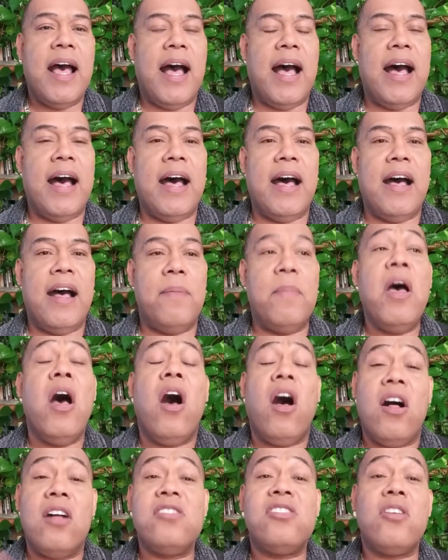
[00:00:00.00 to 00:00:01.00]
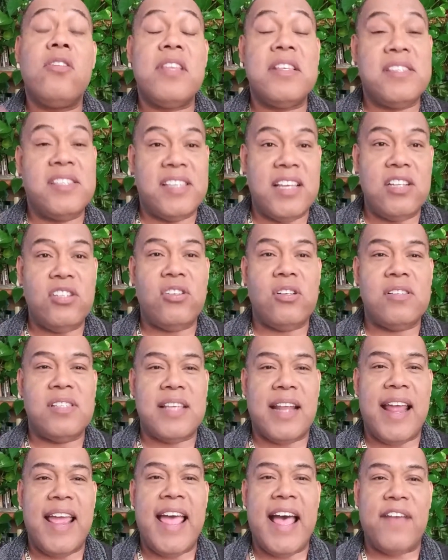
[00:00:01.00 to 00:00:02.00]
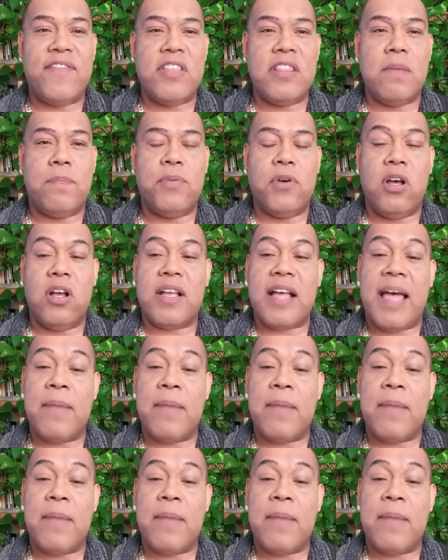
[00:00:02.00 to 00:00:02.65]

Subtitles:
Also, the sigils that I have in the book,